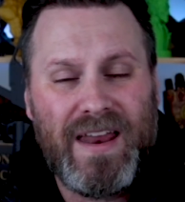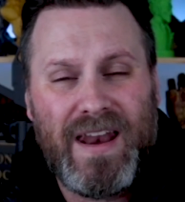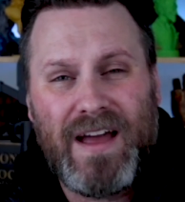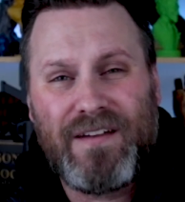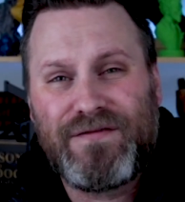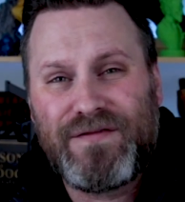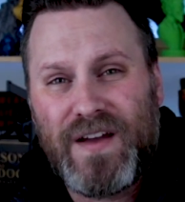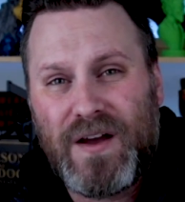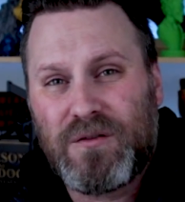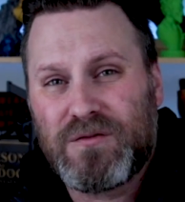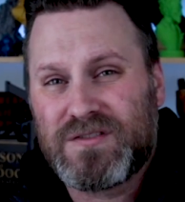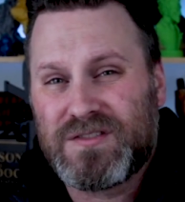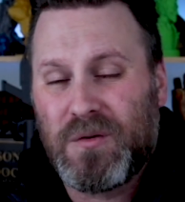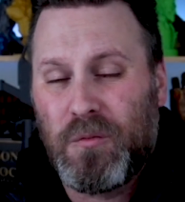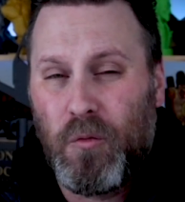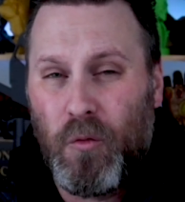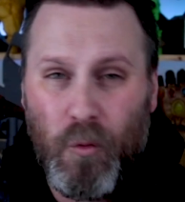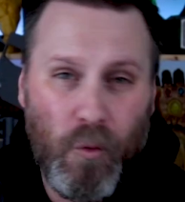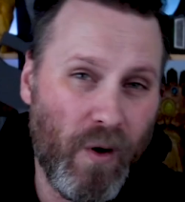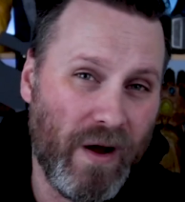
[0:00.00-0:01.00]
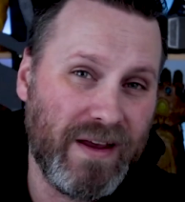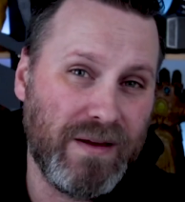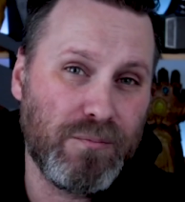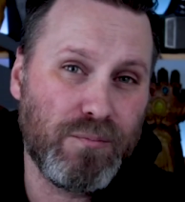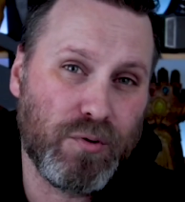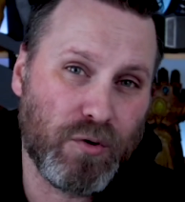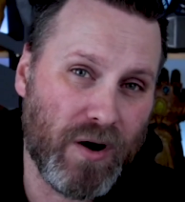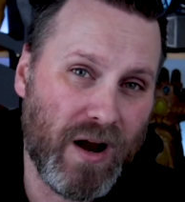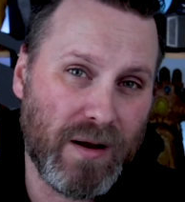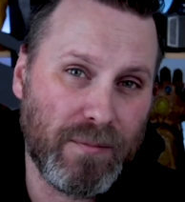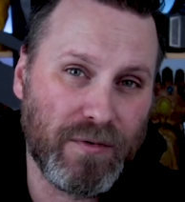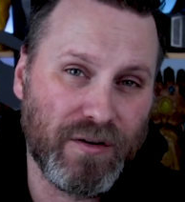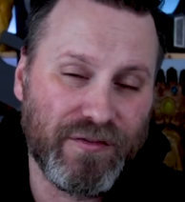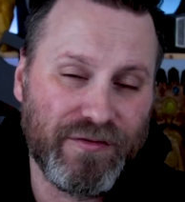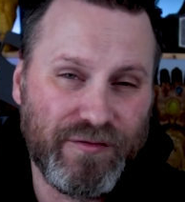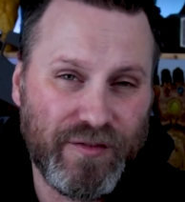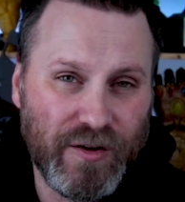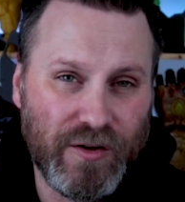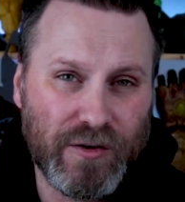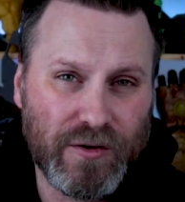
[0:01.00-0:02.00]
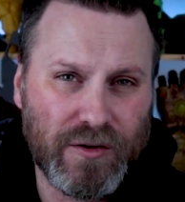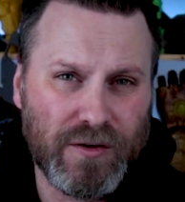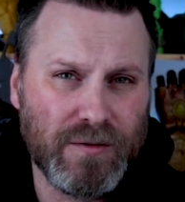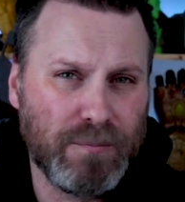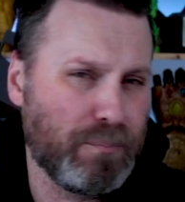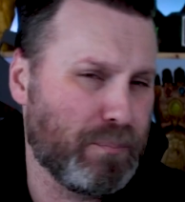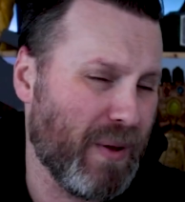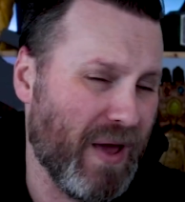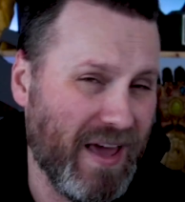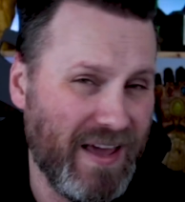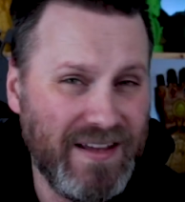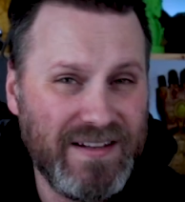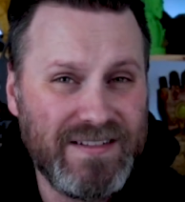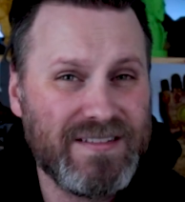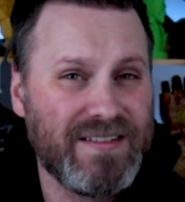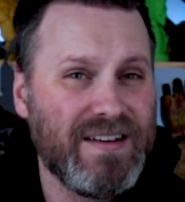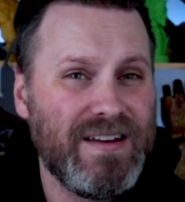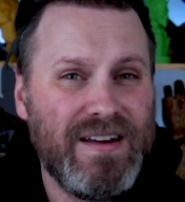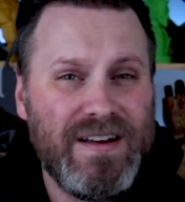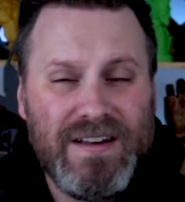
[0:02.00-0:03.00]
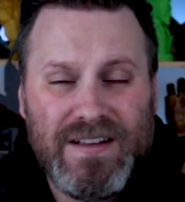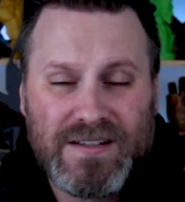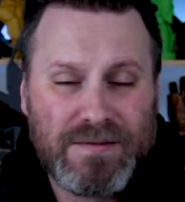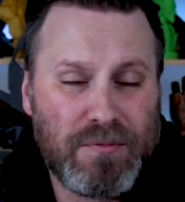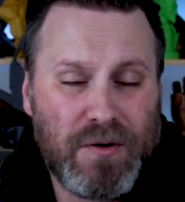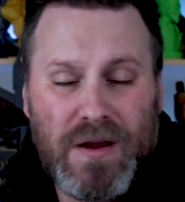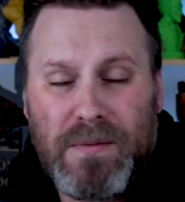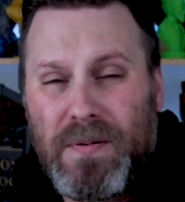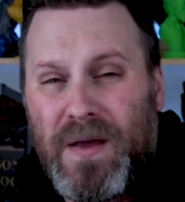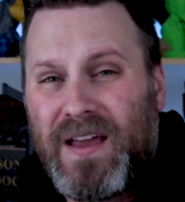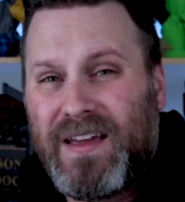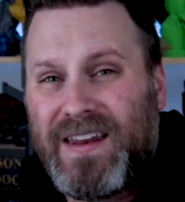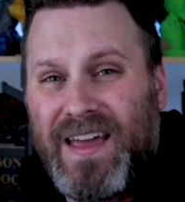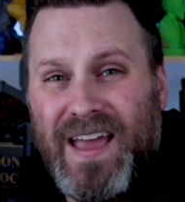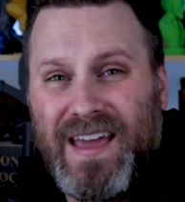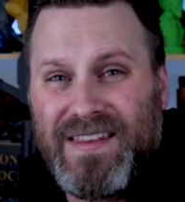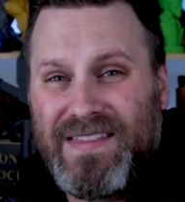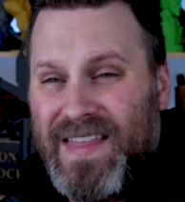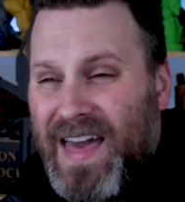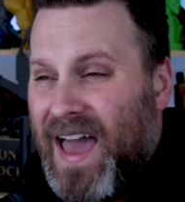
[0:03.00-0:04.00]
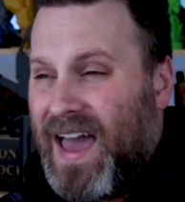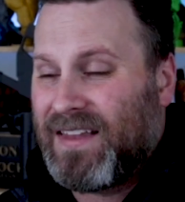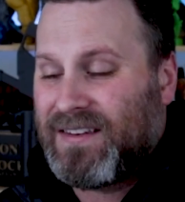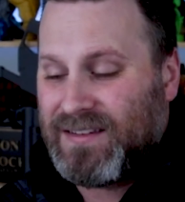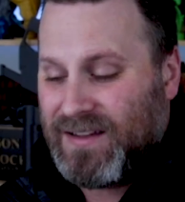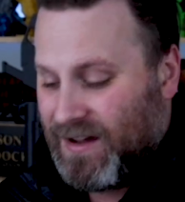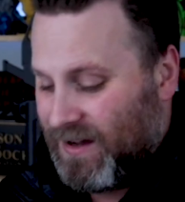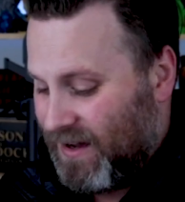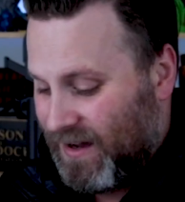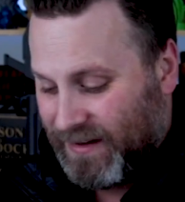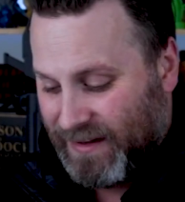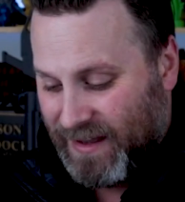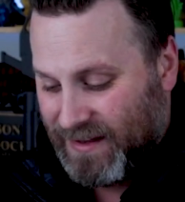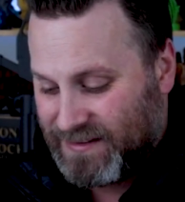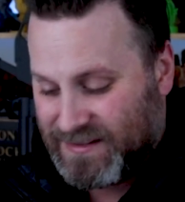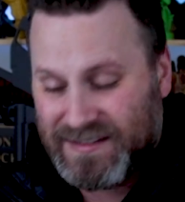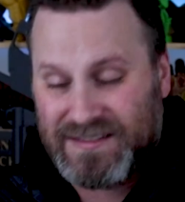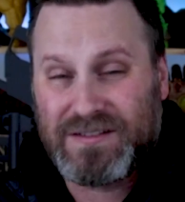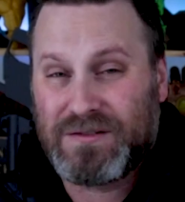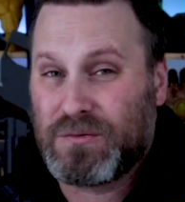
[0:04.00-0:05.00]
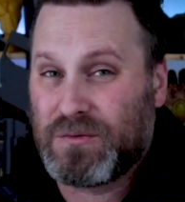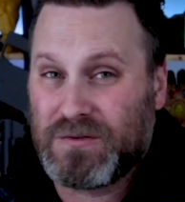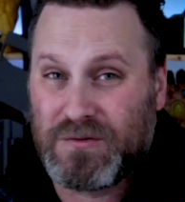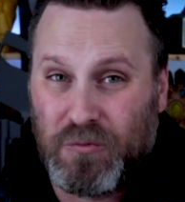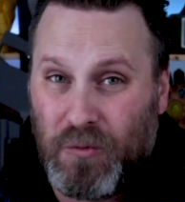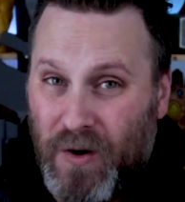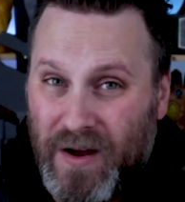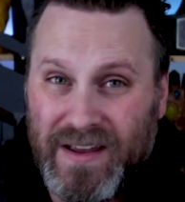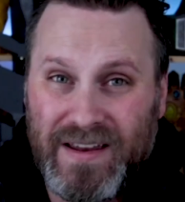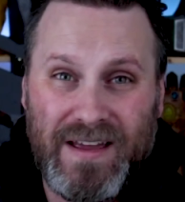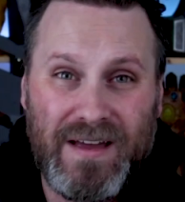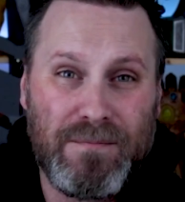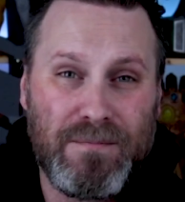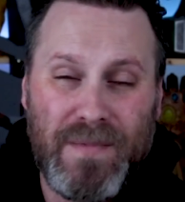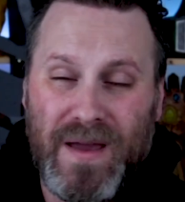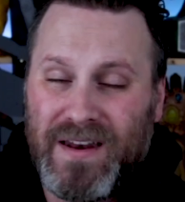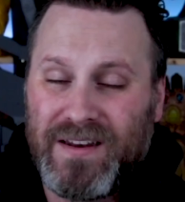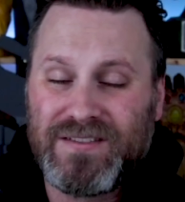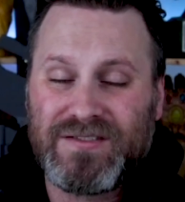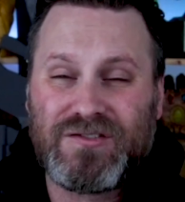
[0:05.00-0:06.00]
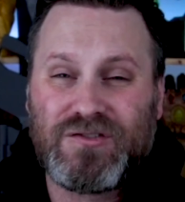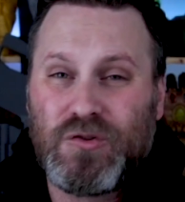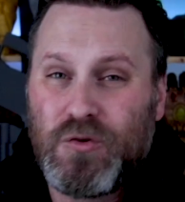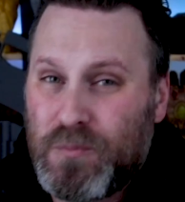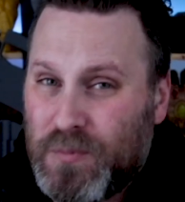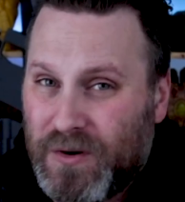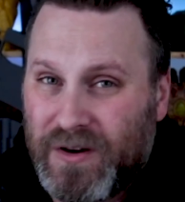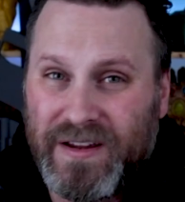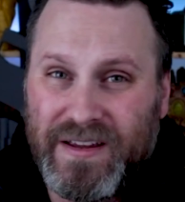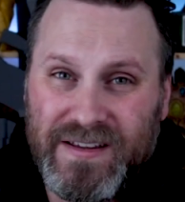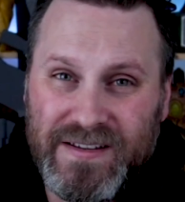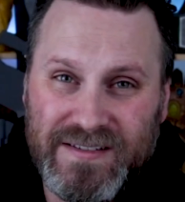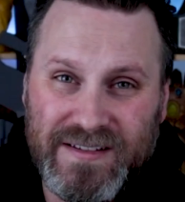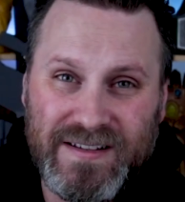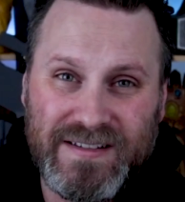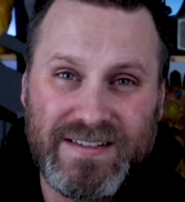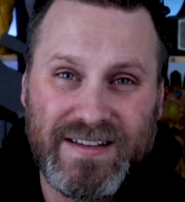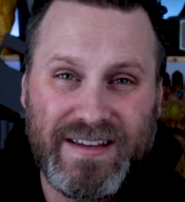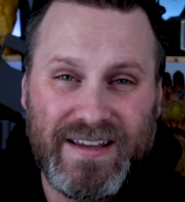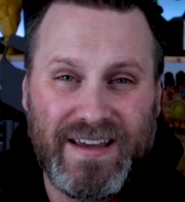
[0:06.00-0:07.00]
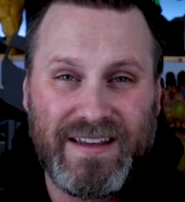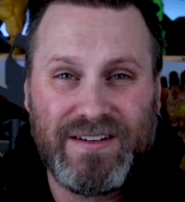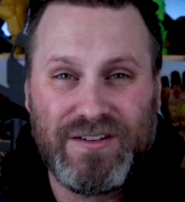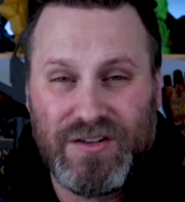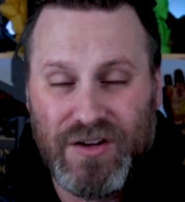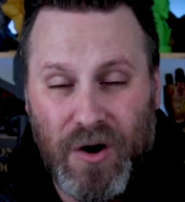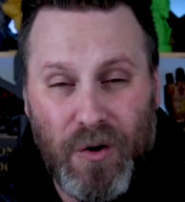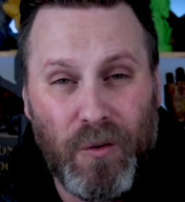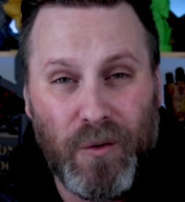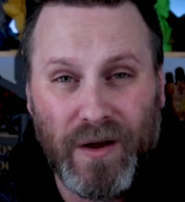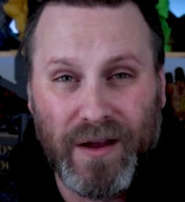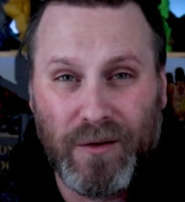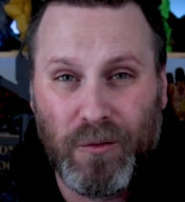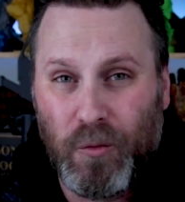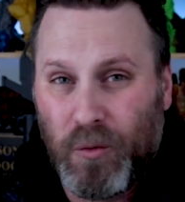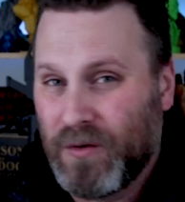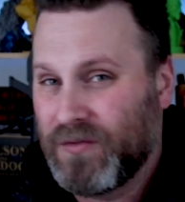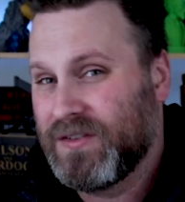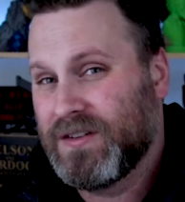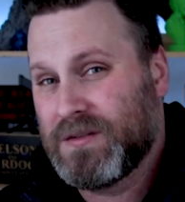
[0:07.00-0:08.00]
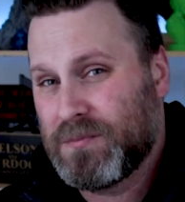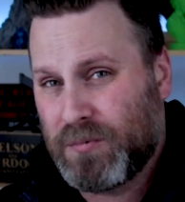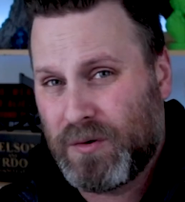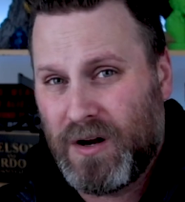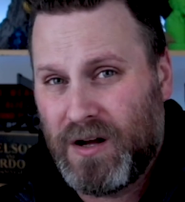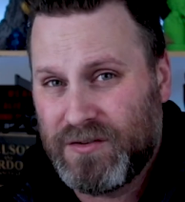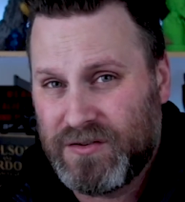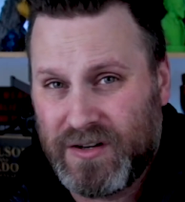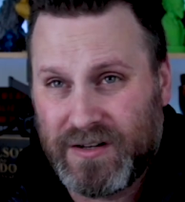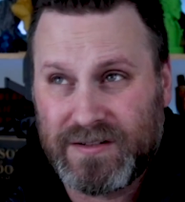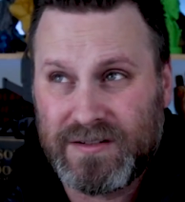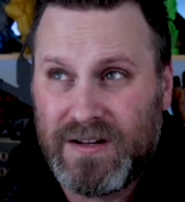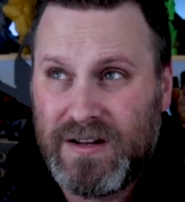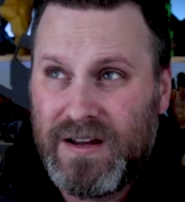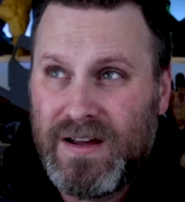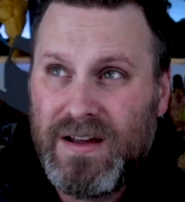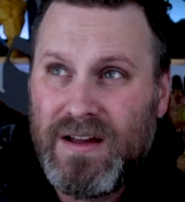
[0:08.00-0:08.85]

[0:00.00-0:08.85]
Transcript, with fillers: And I found some white primer filler paint, spray paint, and that, uh, again, since this was white, it made it super easy to get going with this project.